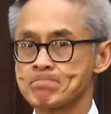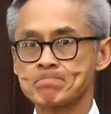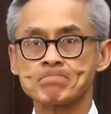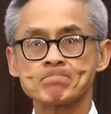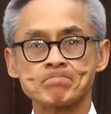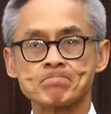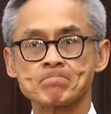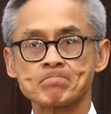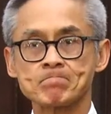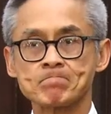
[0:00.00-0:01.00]

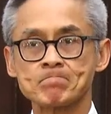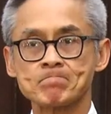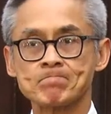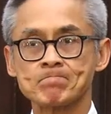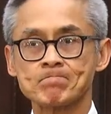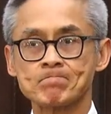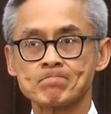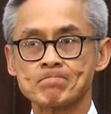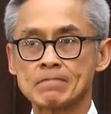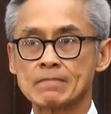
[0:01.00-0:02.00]

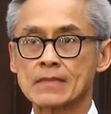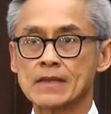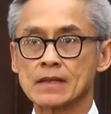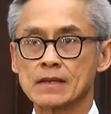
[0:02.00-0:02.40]
(silence)